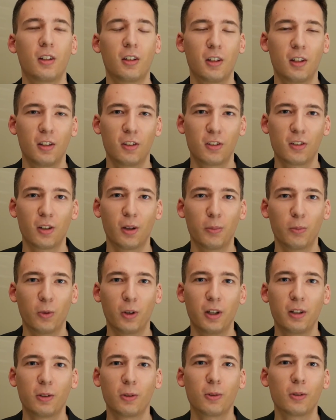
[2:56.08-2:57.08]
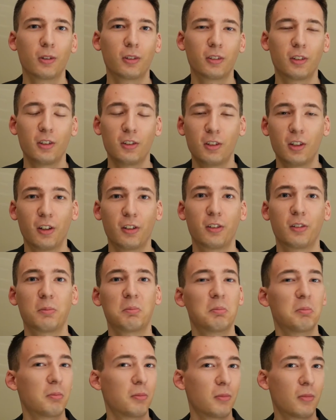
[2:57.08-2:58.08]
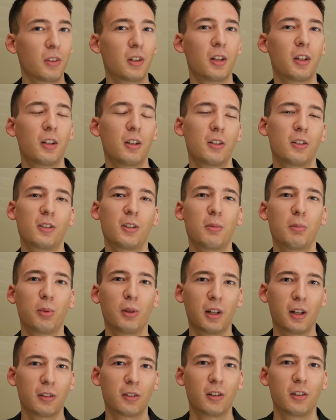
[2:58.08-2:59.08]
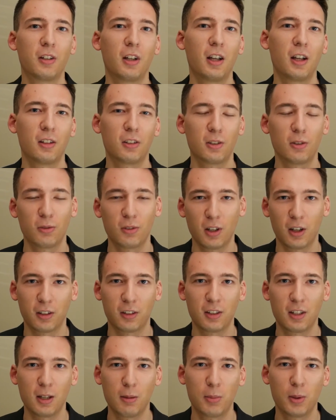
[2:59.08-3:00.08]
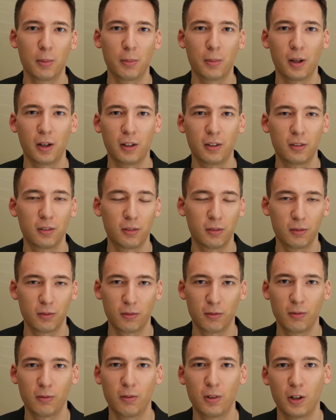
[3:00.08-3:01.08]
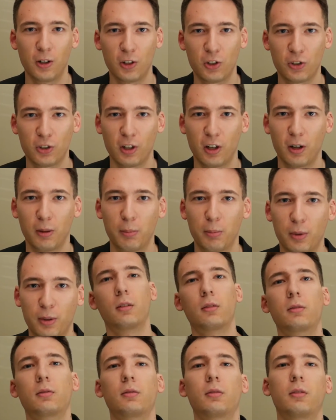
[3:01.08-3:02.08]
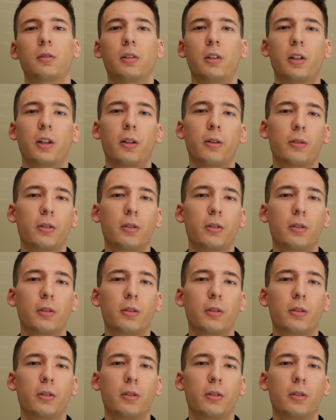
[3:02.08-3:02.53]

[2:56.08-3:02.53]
in some way, or to just simply entertain. You've got to keep your mind very sharp. Now,